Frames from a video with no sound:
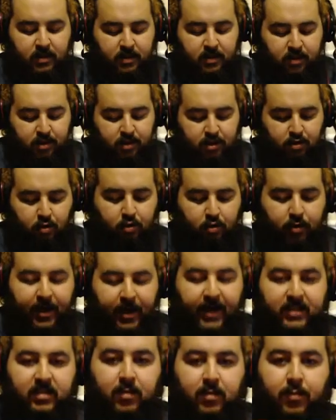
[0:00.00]
show you
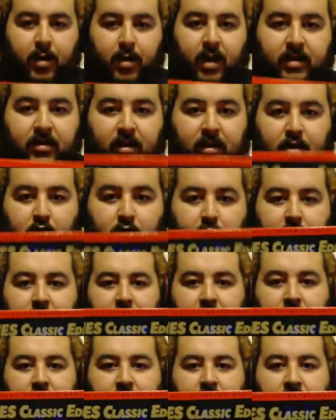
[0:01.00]
guys the box a little
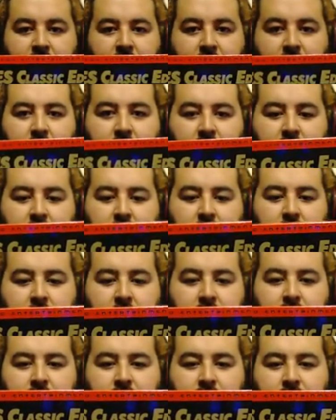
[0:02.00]
bit just
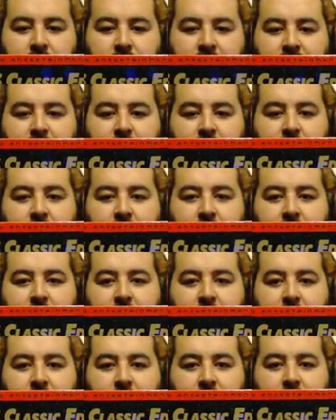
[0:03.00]
so you guys can look at it.